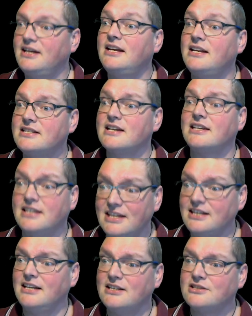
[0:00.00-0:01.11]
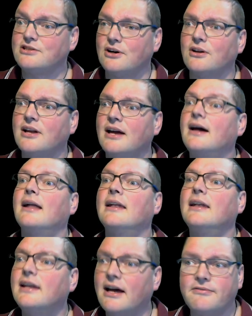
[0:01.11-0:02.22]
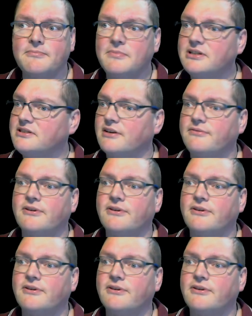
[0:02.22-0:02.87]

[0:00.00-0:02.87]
It is a Git install. Love myself a